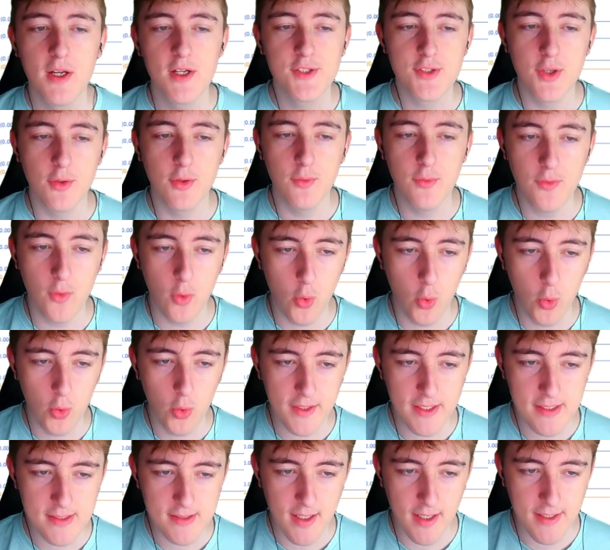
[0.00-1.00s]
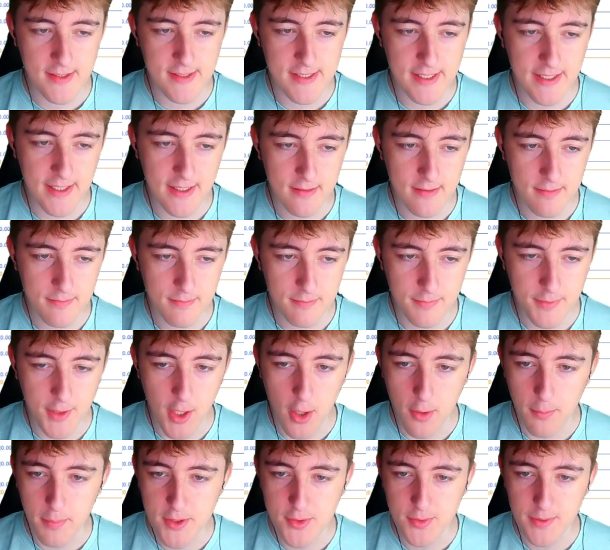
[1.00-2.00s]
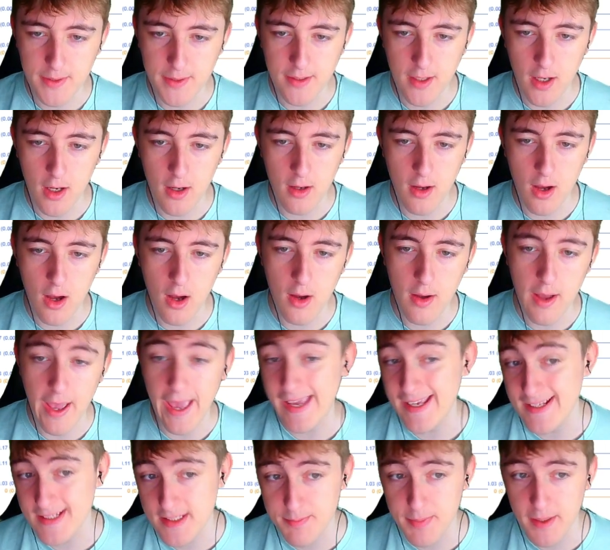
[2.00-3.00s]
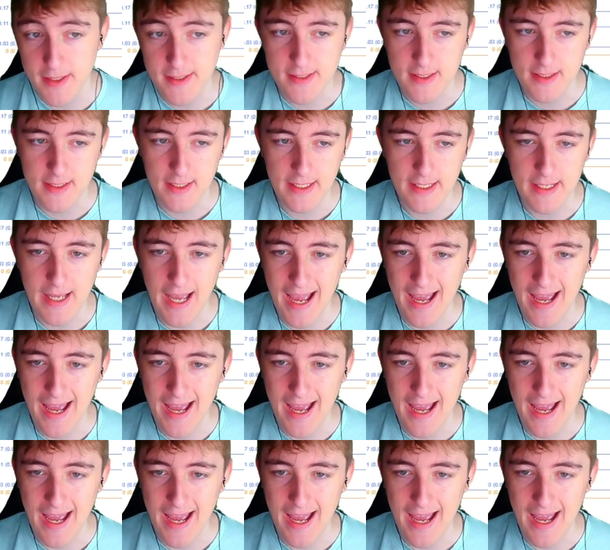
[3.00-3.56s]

So all these lines here, between 8 basically